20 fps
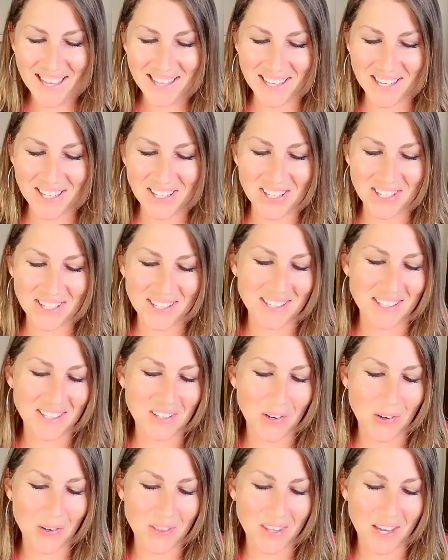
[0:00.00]
Then Jesus
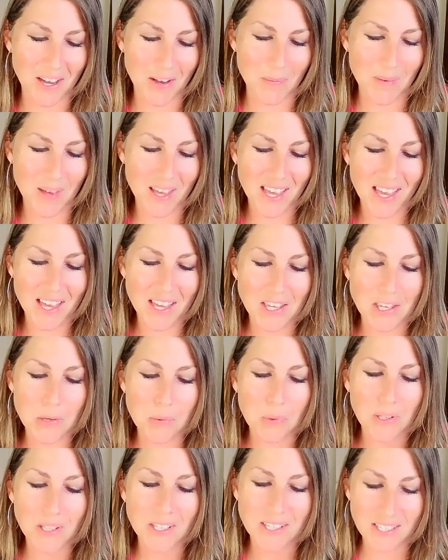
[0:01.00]
told them, you
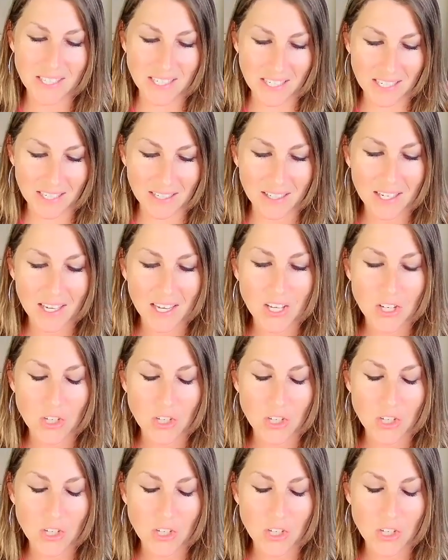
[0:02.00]
will indeed